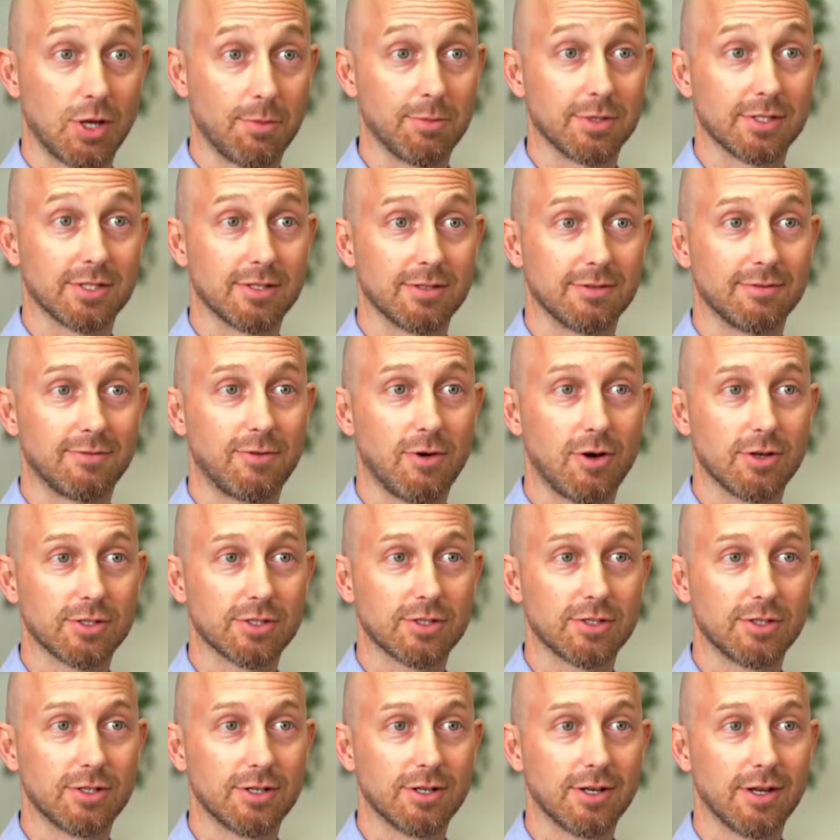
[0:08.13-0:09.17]
Jemison
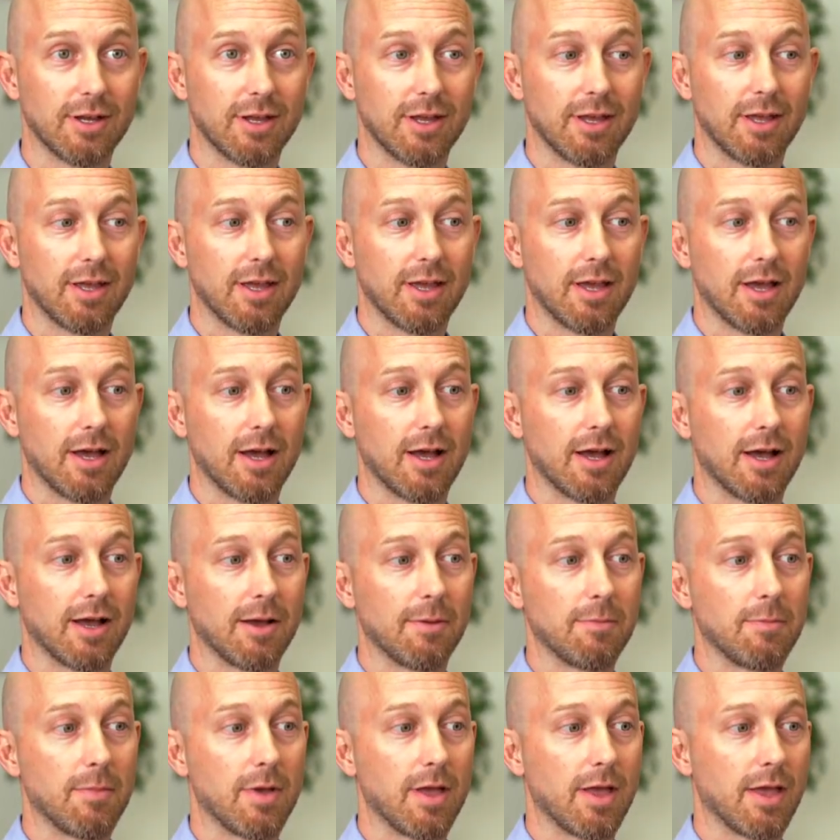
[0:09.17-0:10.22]
Foster.
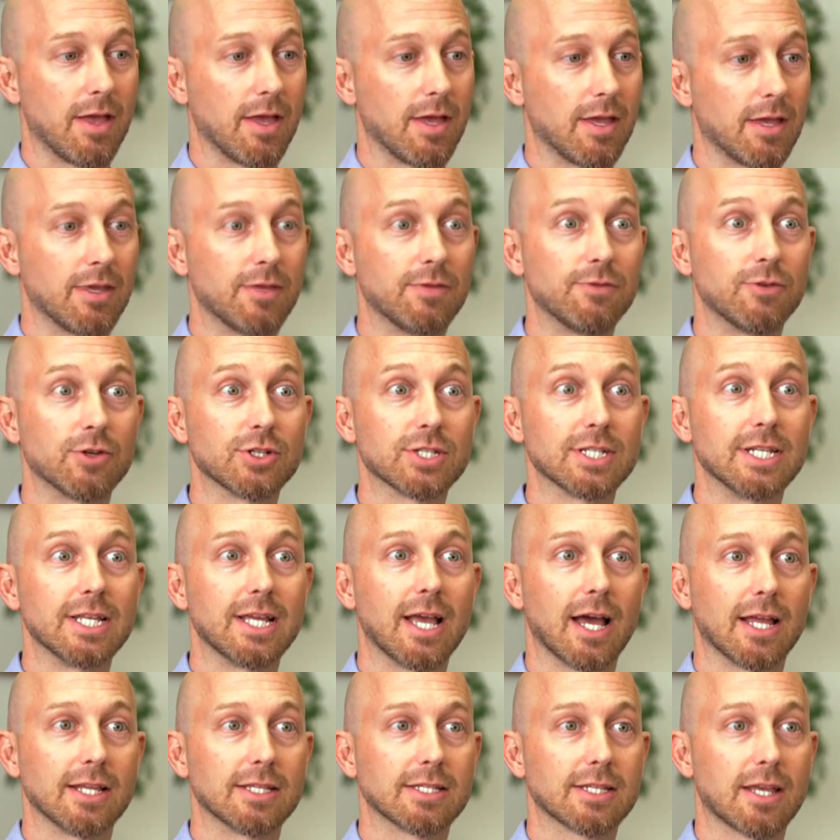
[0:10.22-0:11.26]
I'm a university
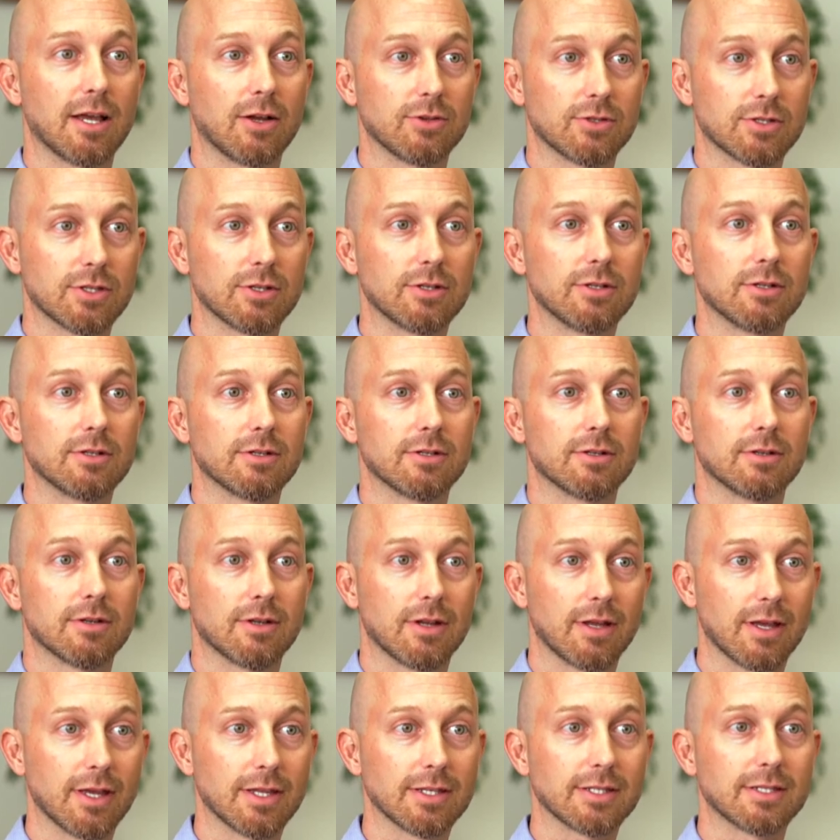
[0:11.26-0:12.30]
guidance counselor
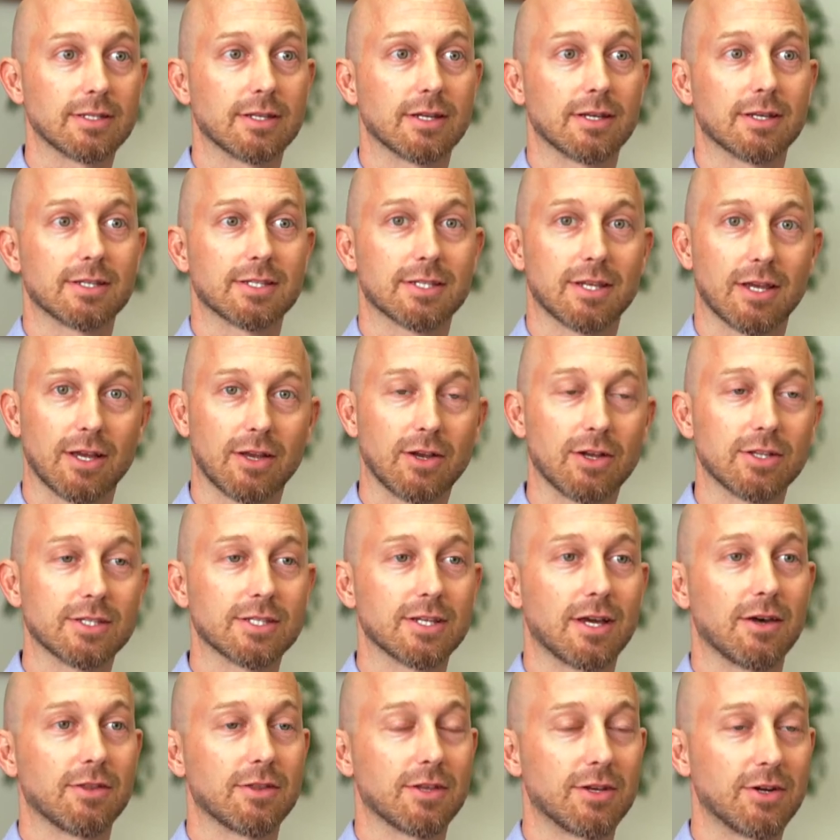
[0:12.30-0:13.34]
at Saigon
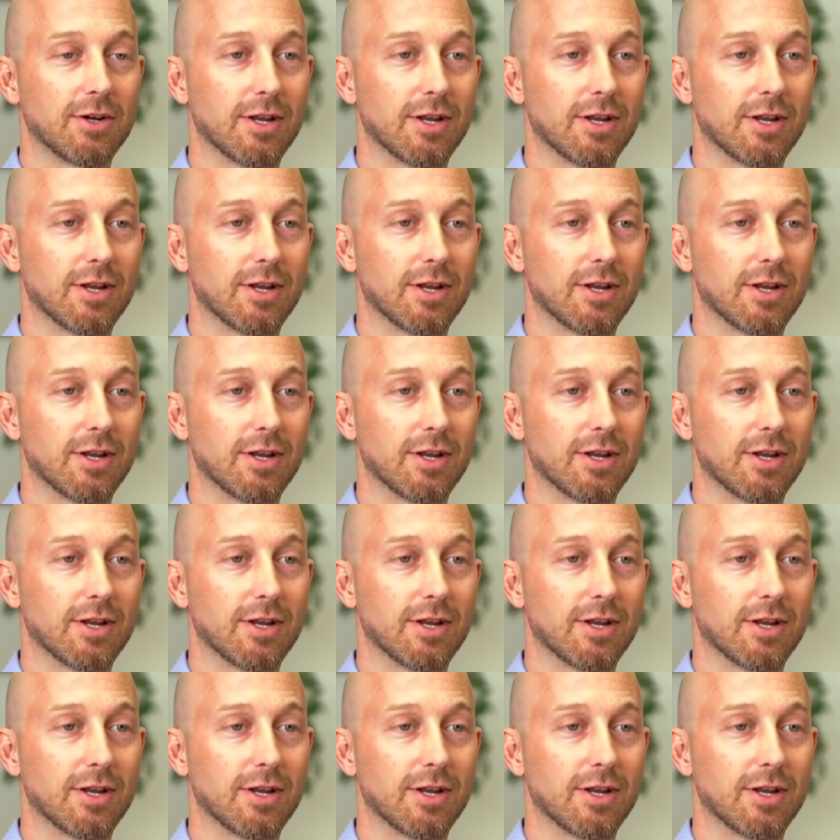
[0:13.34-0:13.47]
South